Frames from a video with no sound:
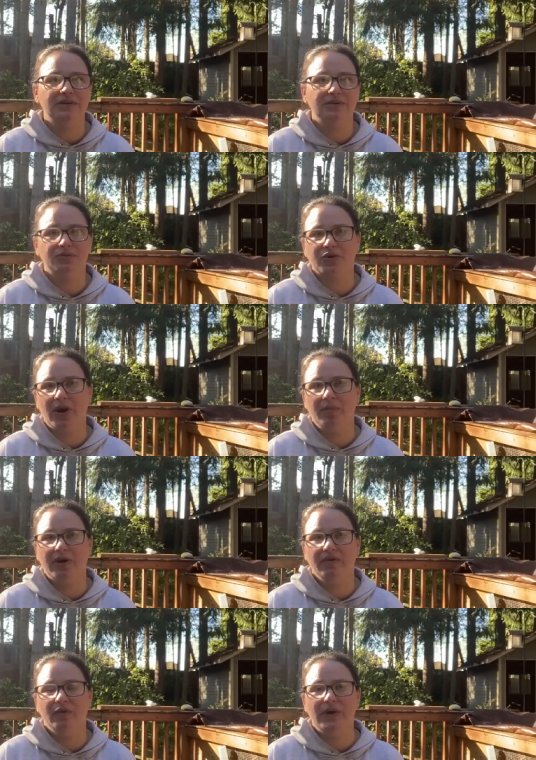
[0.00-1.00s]
subscriber
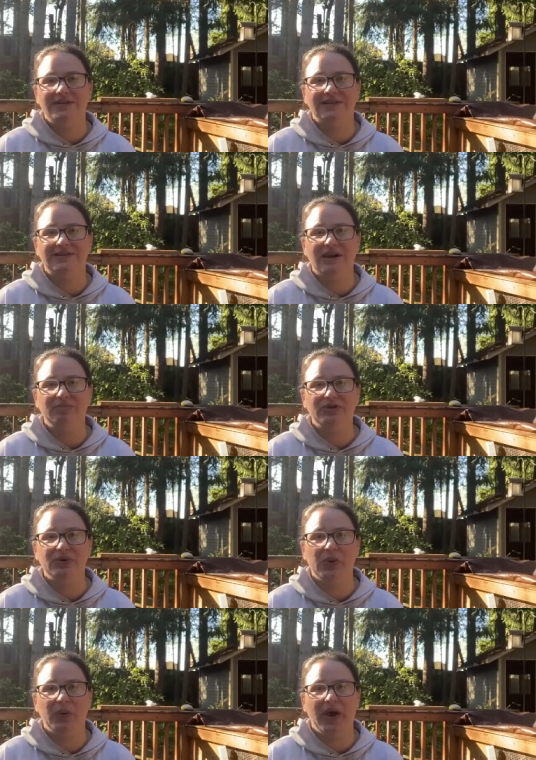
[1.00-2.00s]
giveaway since I'm
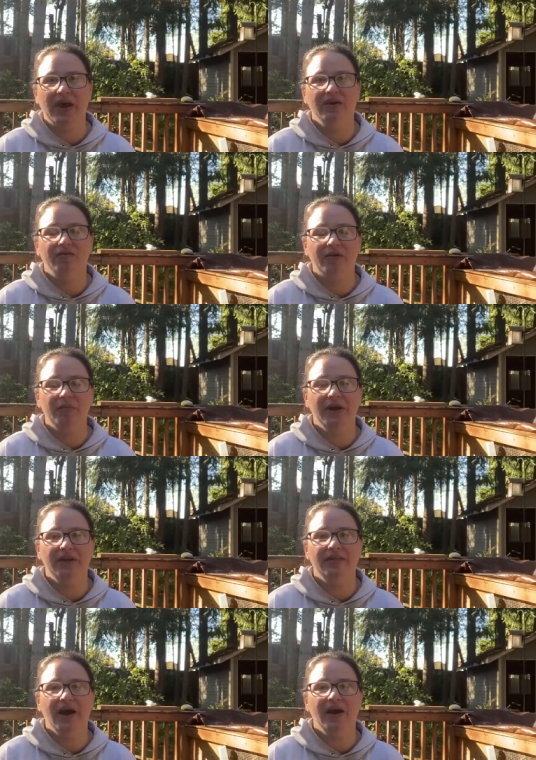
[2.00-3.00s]
two away from
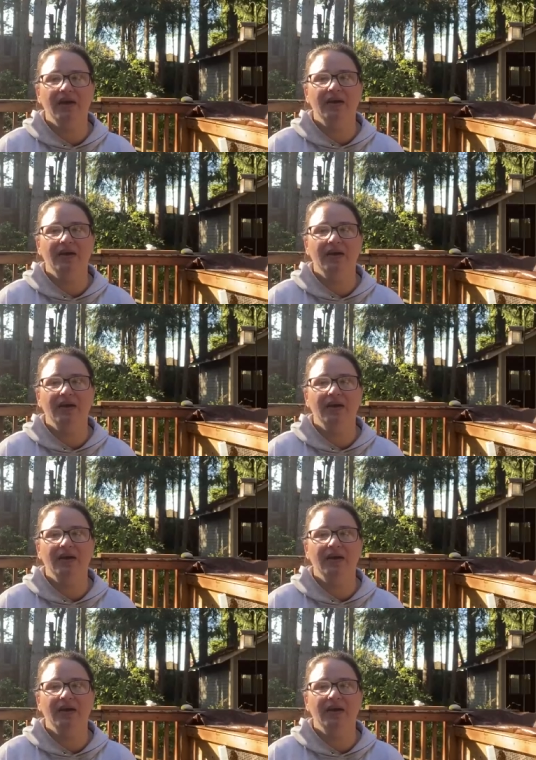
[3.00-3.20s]
hitting that